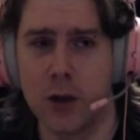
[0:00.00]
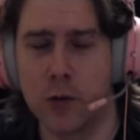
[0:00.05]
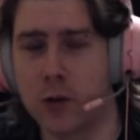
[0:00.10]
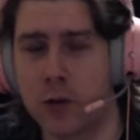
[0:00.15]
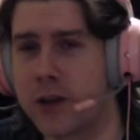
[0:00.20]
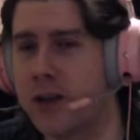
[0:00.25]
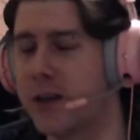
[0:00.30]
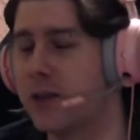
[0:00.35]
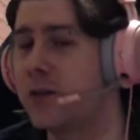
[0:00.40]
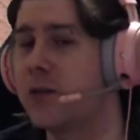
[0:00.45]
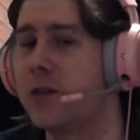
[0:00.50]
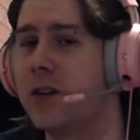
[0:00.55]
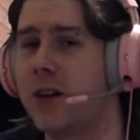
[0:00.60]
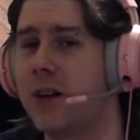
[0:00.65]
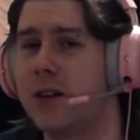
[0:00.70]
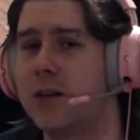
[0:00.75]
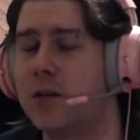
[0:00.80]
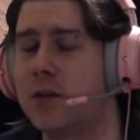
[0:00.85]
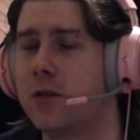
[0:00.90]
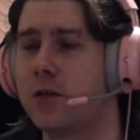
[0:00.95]
we'll get to
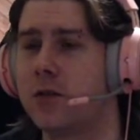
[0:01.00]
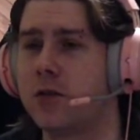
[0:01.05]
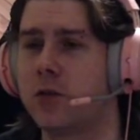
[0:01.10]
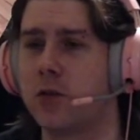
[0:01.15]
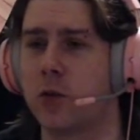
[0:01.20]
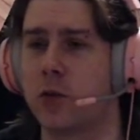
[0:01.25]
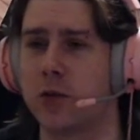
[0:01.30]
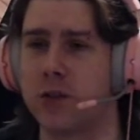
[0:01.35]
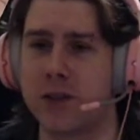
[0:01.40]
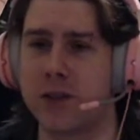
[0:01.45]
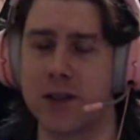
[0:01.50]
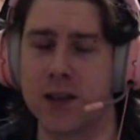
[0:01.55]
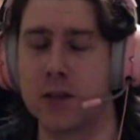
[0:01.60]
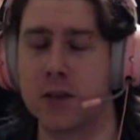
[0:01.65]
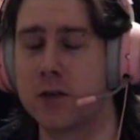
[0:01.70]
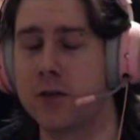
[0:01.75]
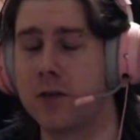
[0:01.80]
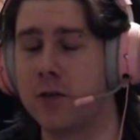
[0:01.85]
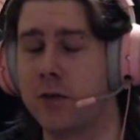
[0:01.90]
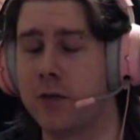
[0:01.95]
that towards the end
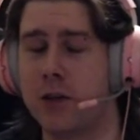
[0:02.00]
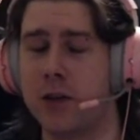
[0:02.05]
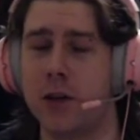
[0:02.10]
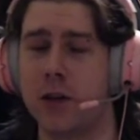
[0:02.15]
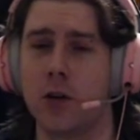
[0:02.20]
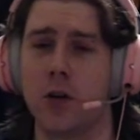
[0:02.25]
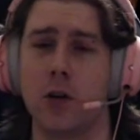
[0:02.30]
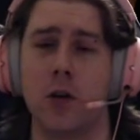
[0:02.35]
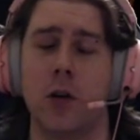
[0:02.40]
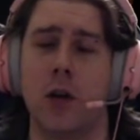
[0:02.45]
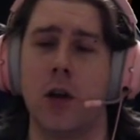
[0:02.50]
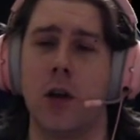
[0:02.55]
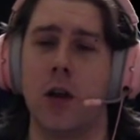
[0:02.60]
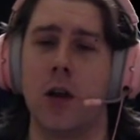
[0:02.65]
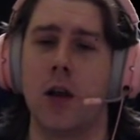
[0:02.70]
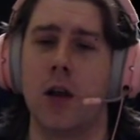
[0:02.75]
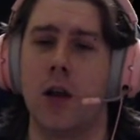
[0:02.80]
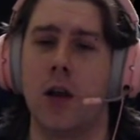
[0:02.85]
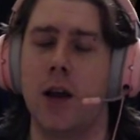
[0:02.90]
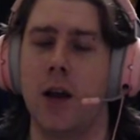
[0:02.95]
of the video.
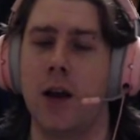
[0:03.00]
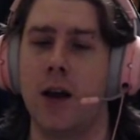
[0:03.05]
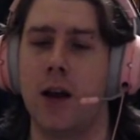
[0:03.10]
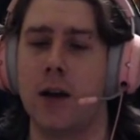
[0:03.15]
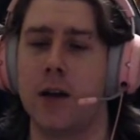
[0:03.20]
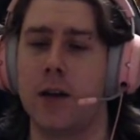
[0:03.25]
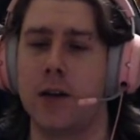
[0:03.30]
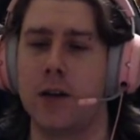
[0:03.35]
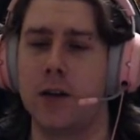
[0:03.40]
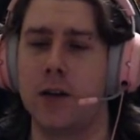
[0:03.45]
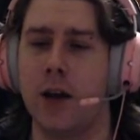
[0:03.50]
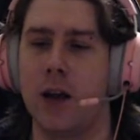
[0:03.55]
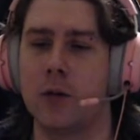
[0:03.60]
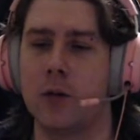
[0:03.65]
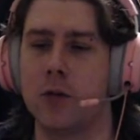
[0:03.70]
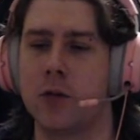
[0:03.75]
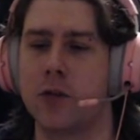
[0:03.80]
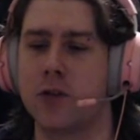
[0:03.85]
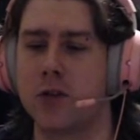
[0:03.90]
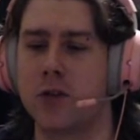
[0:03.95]
And I
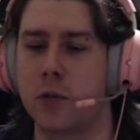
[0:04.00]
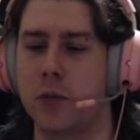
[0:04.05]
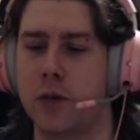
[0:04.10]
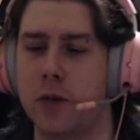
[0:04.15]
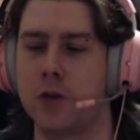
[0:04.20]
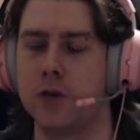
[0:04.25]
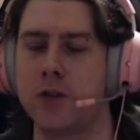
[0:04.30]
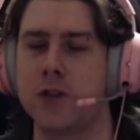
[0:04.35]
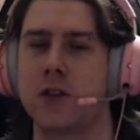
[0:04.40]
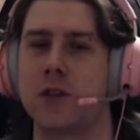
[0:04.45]
will also post a